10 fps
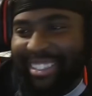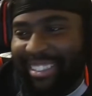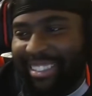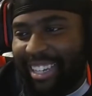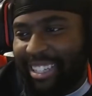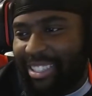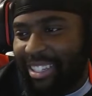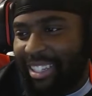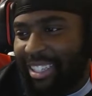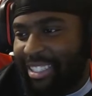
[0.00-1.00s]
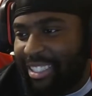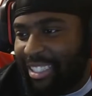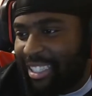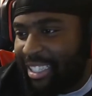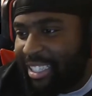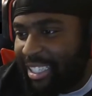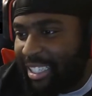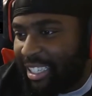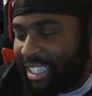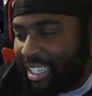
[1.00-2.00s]
That's crazy.
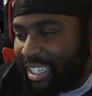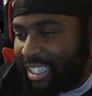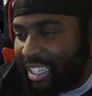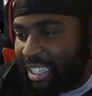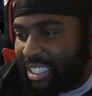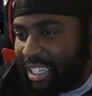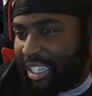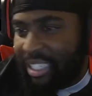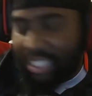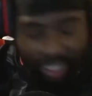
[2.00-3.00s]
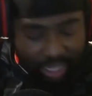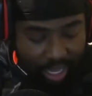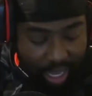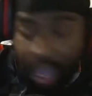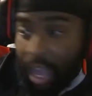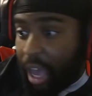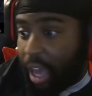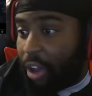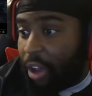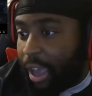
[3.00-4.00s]

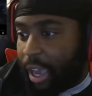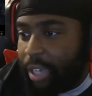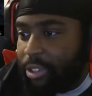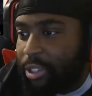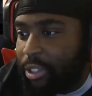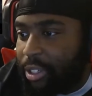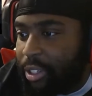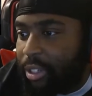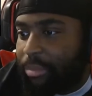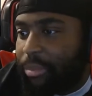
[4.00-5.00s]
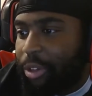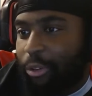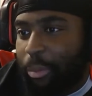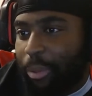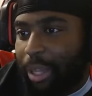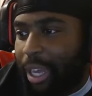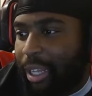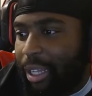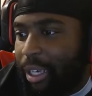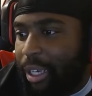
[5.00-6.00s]
I actually did no reply,
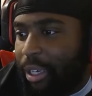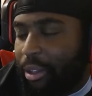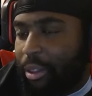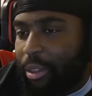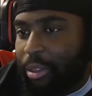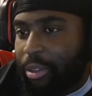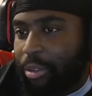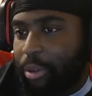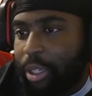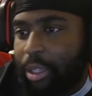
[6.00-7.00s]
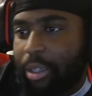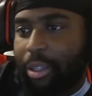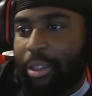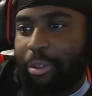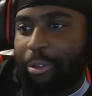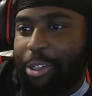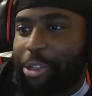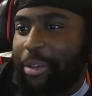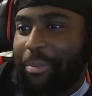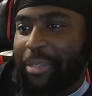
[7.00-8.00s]
like... Three
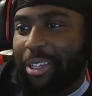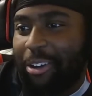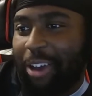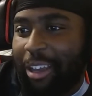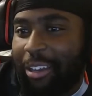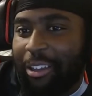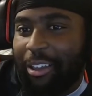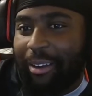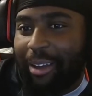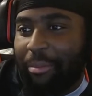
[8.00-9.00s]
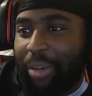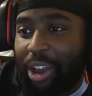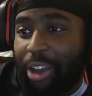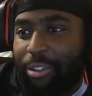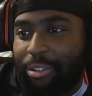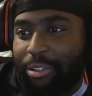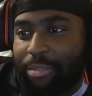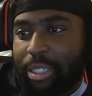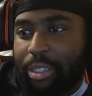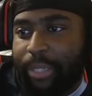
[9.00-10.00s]
streams ago, I ain't even gonna lie, but the audio was
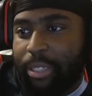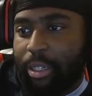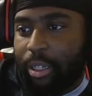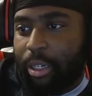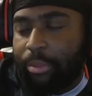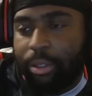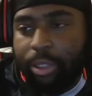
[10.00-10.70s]
messed up. I was gonna upload it.